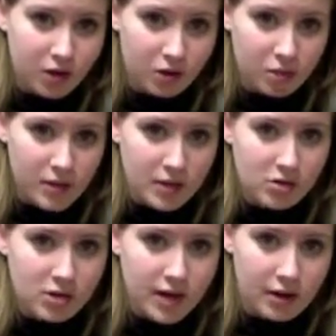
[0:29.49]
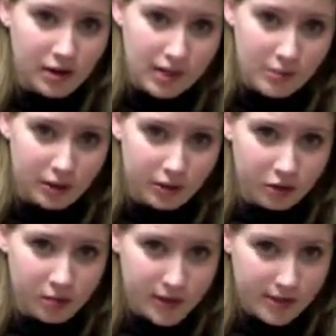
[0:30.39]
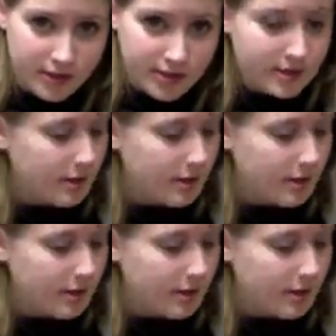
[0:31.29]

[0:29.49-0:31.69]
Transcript: increments or down in small increments.